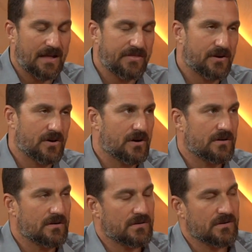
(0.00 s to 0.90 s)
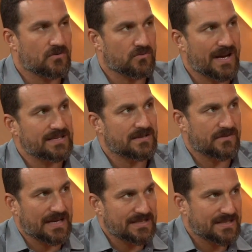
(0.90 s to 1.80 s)
There are great
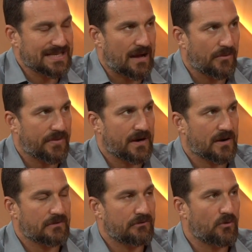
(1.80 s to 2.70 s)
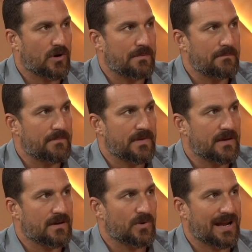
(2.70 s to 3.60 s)
devices out there for
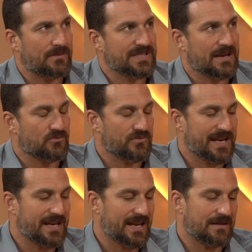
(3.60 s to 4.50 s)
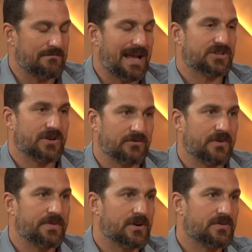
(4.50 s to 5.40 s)
what I would say reading and measuring
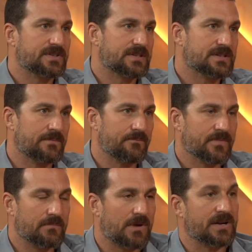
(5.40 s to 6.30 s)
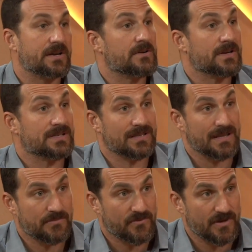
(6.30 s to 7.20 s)
from the nervous system, monitoring
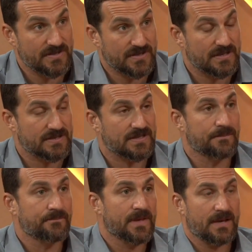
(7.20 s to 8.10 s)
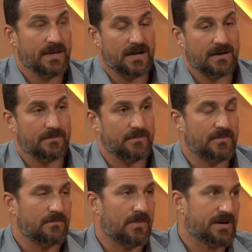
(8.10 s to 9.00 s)
sleep, for instance,
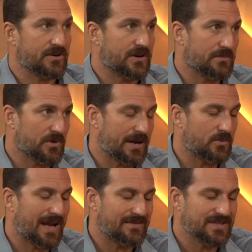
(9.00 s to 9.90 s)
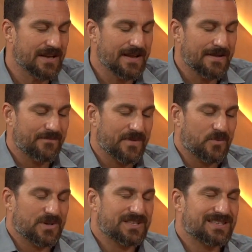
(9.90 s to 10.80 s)
monitoring brain waves.
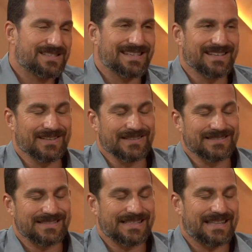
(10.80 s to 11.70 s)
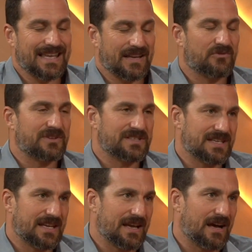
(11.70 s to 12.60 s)
We're still in the
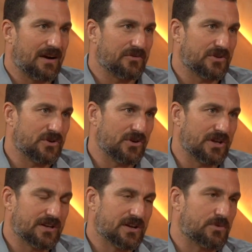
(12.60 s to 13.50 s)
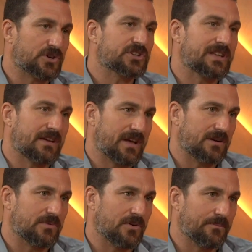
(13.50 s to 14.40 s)
infancy of good commercially
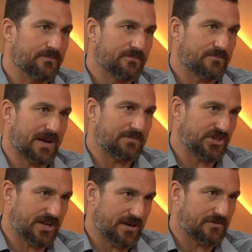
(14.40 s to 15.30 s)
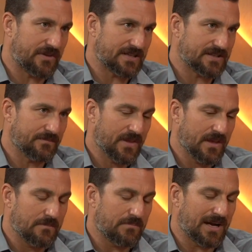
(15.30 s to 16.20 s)
available brain-machine interface,
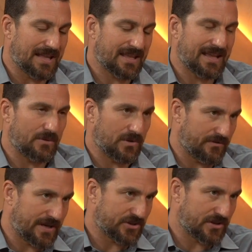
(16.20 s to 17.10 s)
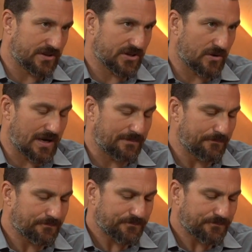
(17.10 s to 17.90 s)
but I think that will eventually show up.